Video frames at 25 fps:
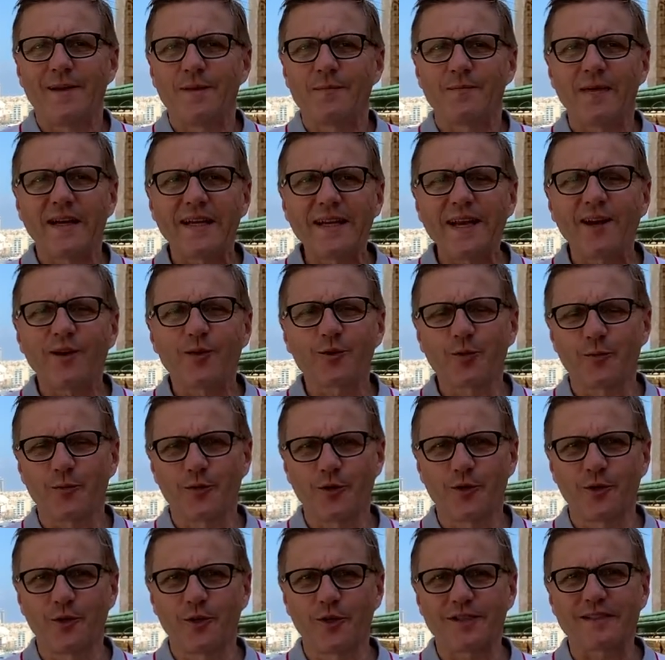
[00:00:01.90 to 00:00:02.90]
Many
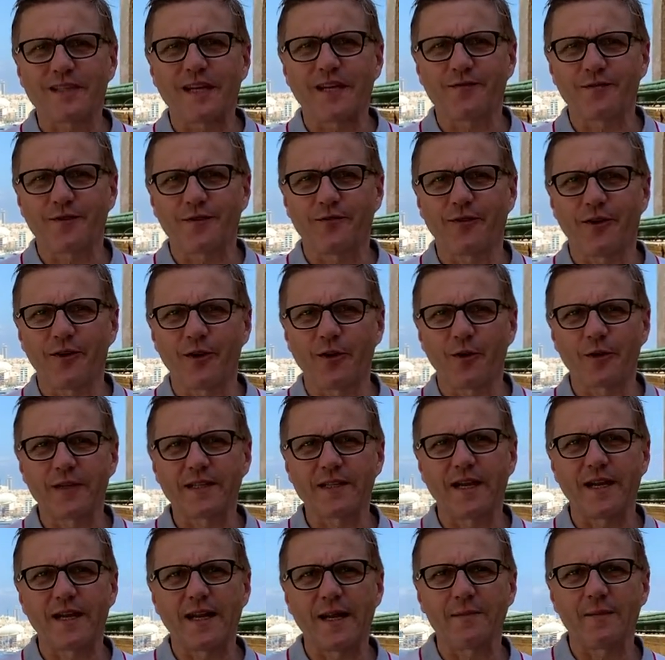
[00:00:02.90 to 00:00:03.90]
entrepreneurs have the following
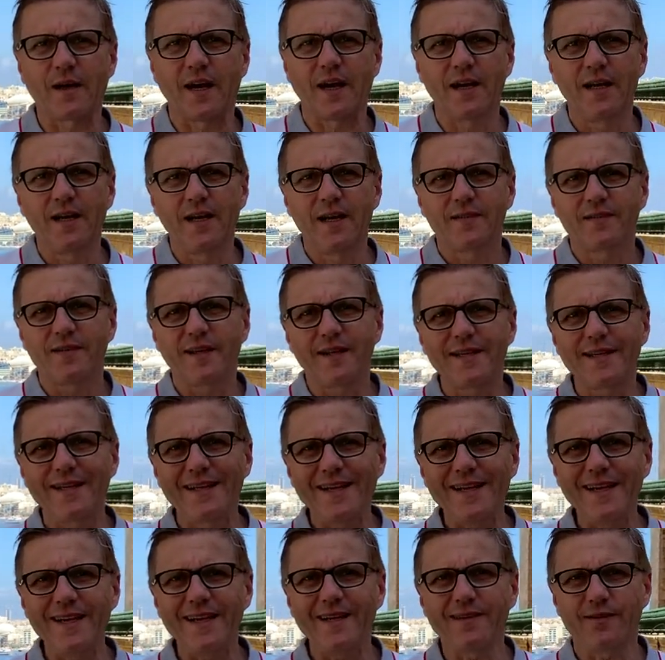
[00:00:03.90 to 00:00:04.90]
dilemma. They
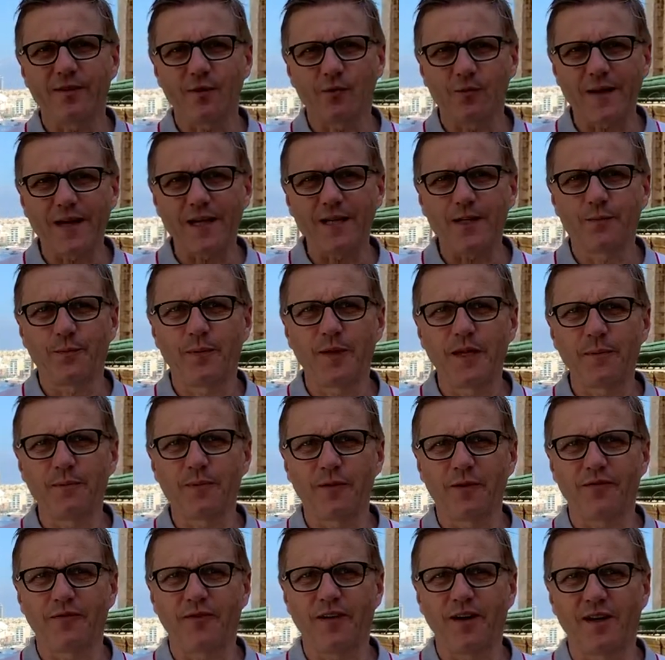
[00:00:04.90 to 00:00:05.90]
need the right people
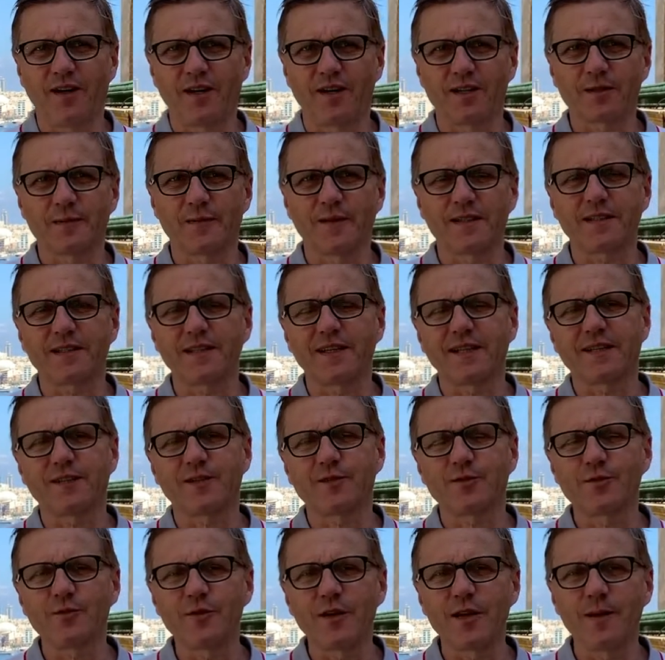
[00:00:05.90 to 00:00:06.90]
fast, but it's
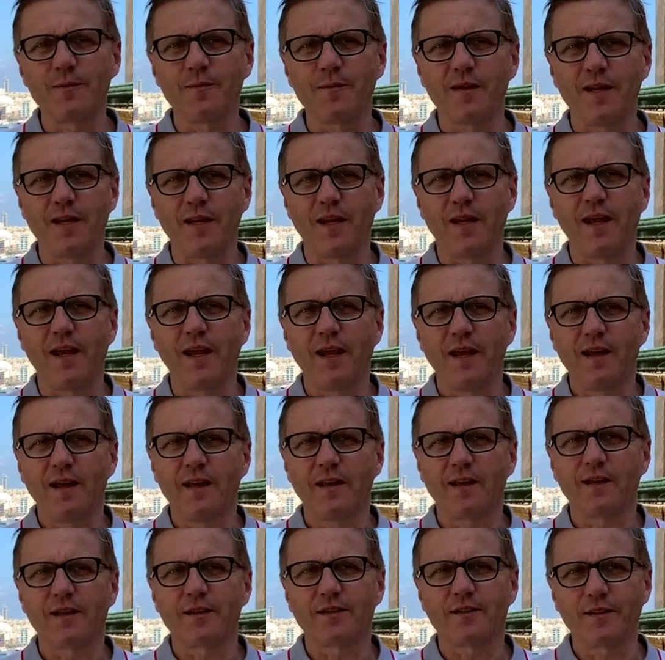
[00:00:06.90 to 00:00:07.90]
extremely
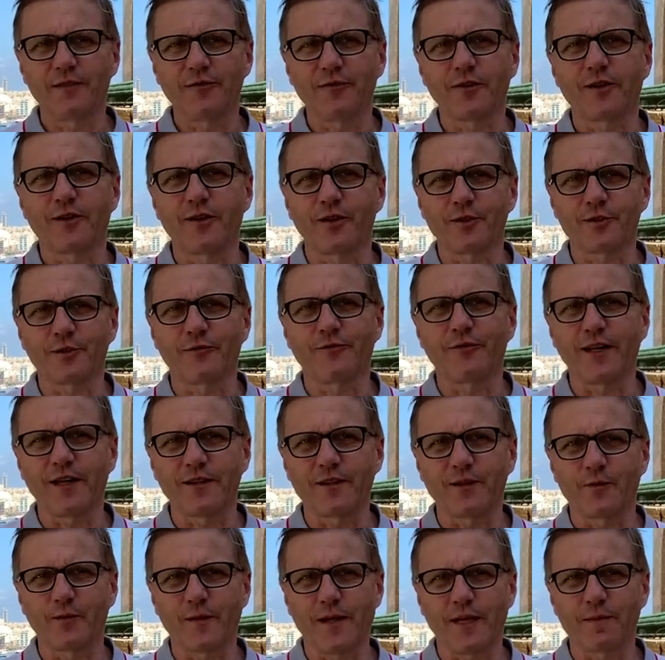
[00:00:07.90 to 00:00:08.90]
uh, difficult to find
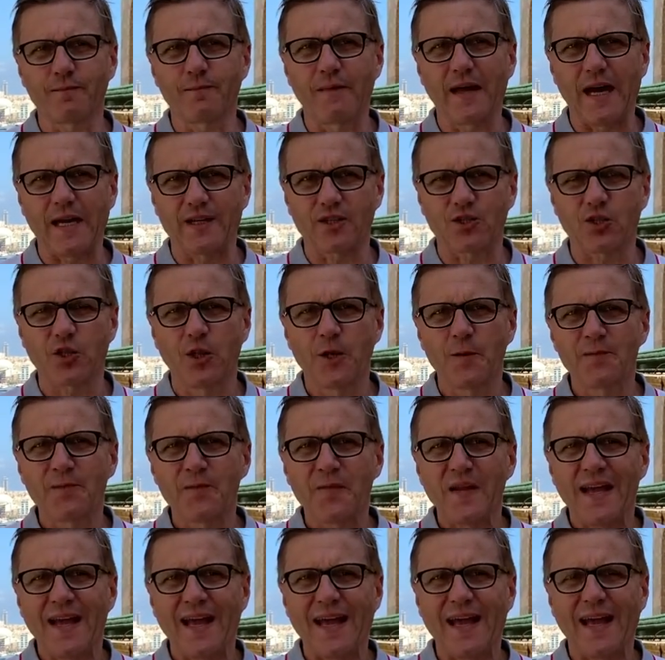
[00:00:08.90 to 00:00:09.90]
the right match.
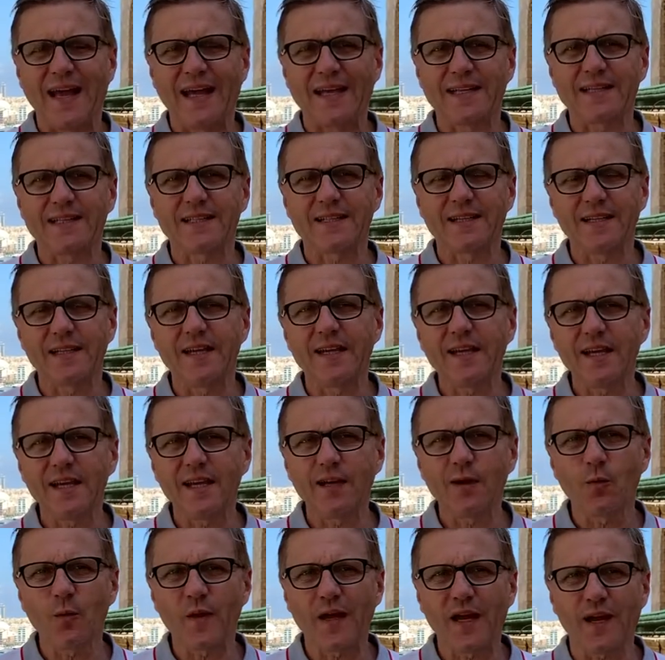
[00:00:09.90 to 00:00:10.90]
And
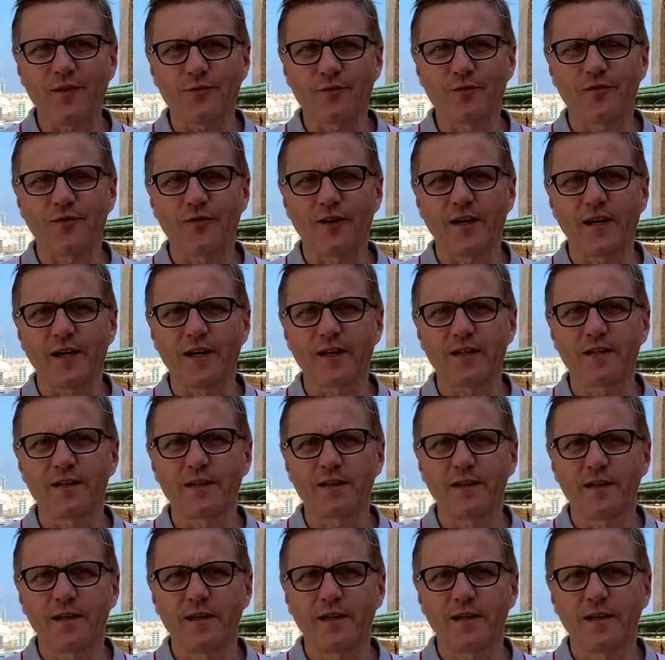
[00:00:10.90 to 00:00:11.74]
here we have to find